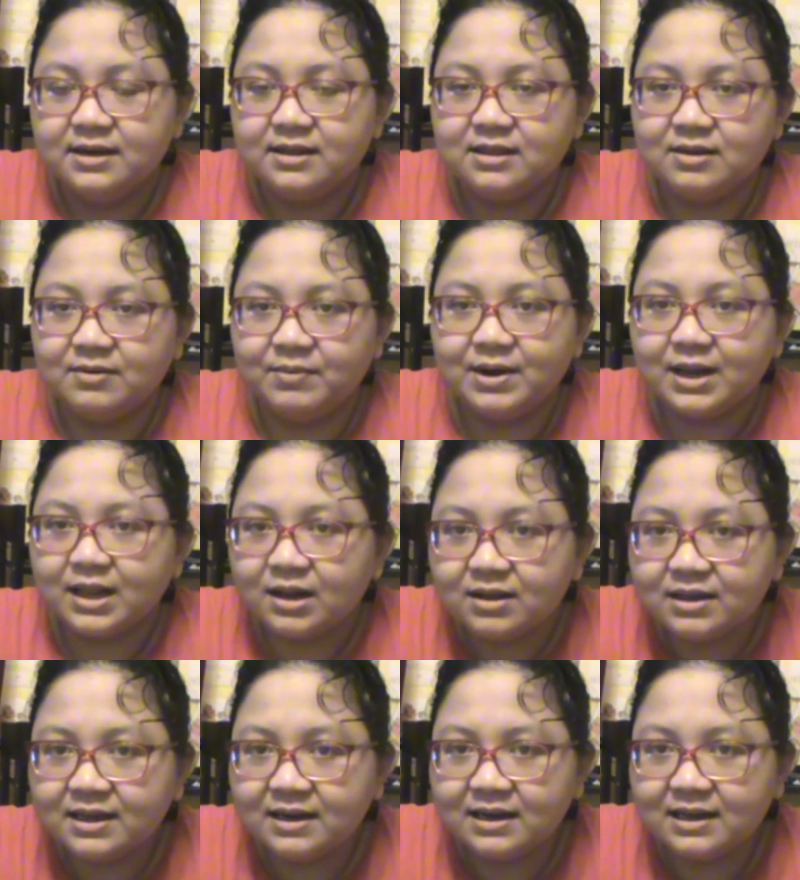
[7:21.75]
So what it's
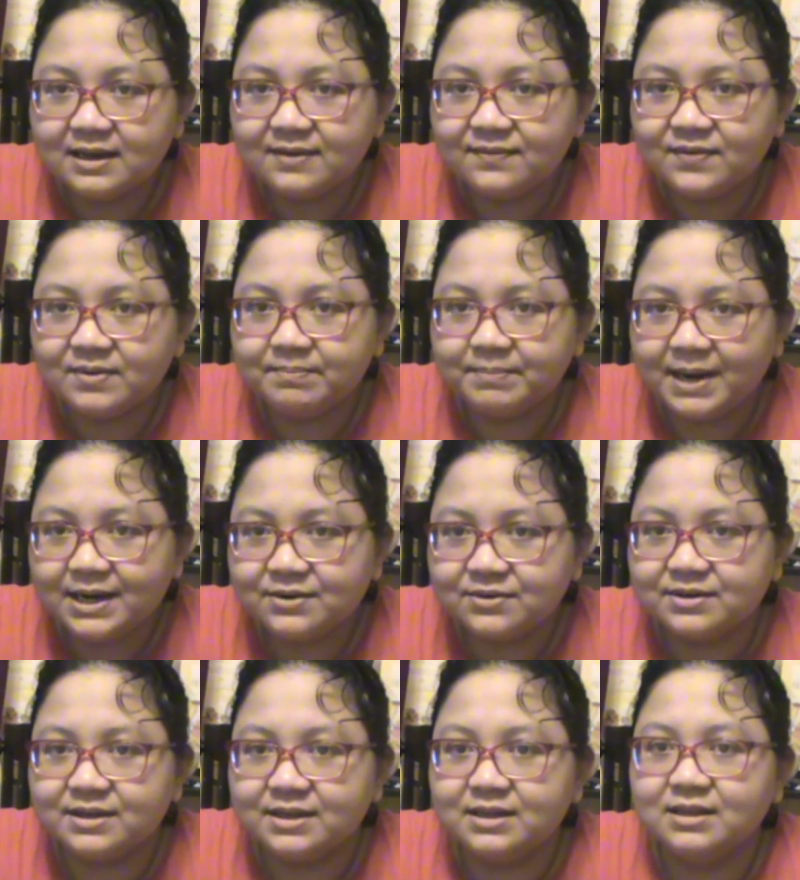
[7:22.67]
looking like for my
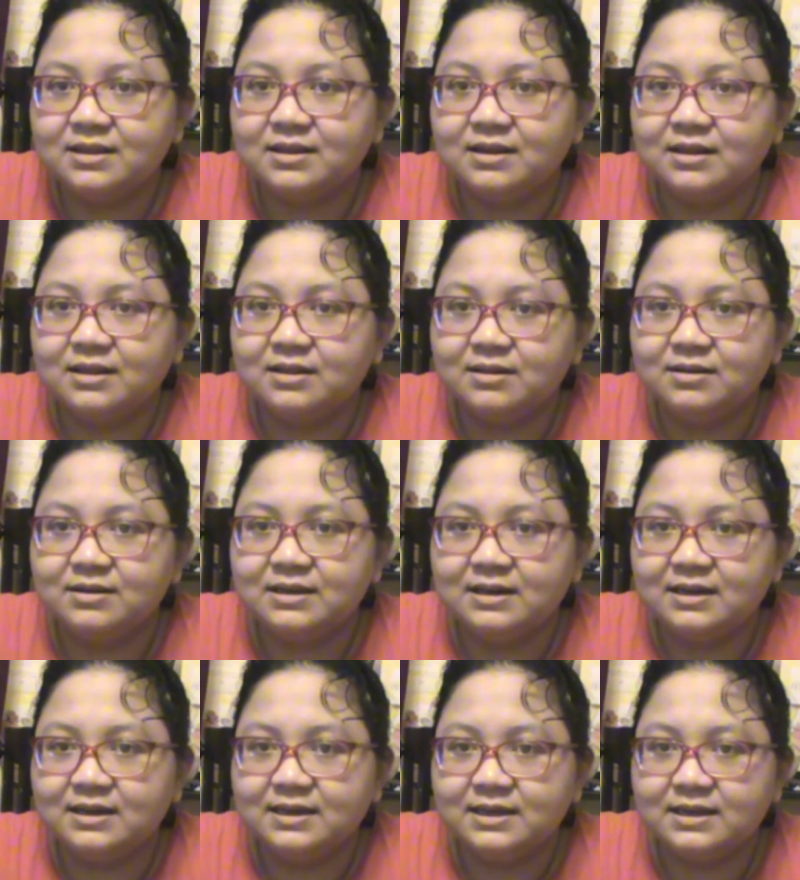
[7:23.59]
cookies, it's looking
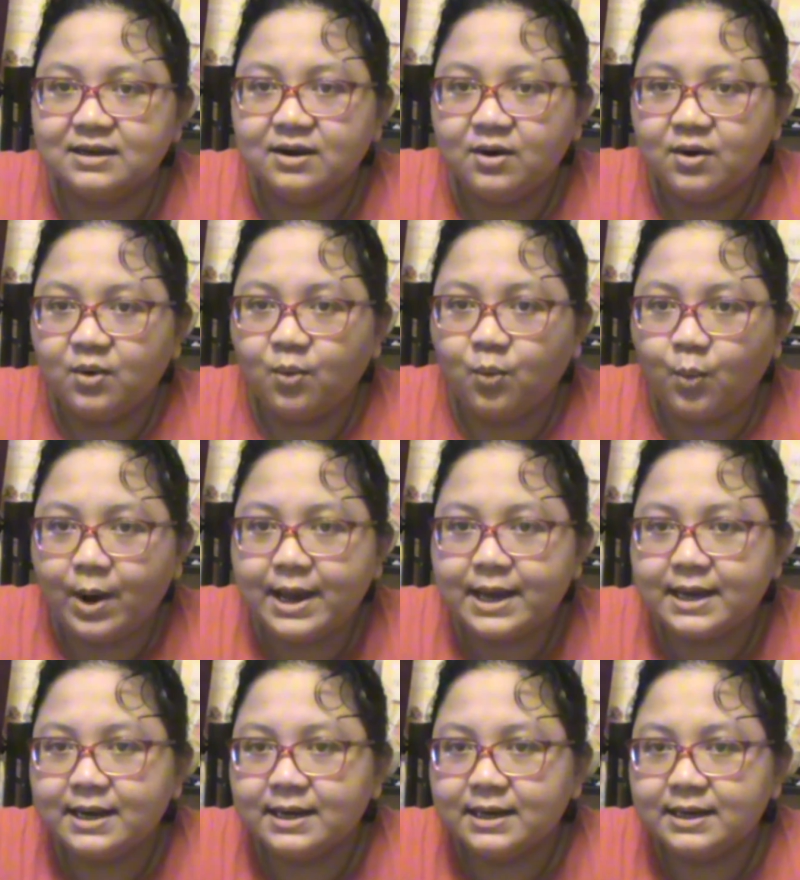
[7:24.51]
like
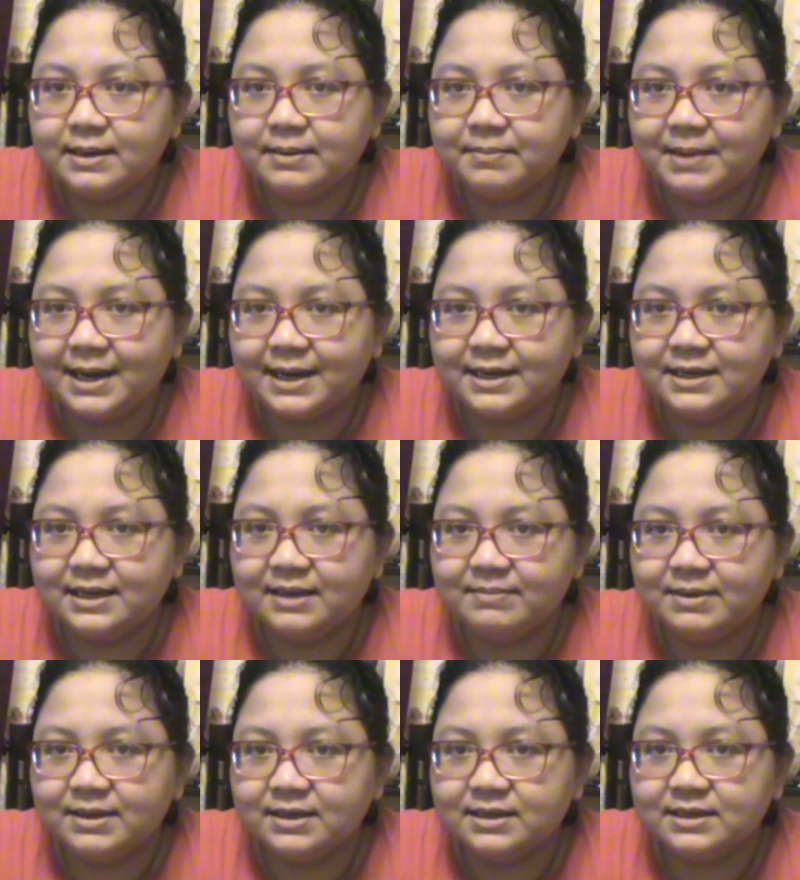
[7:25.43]
white
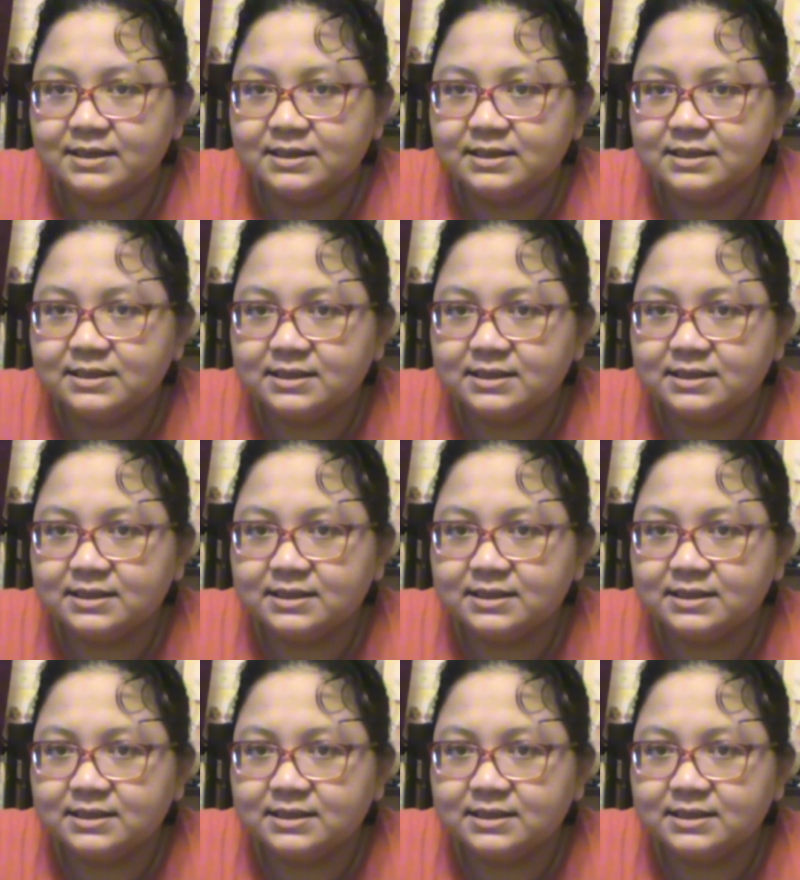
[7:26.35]
macadamia,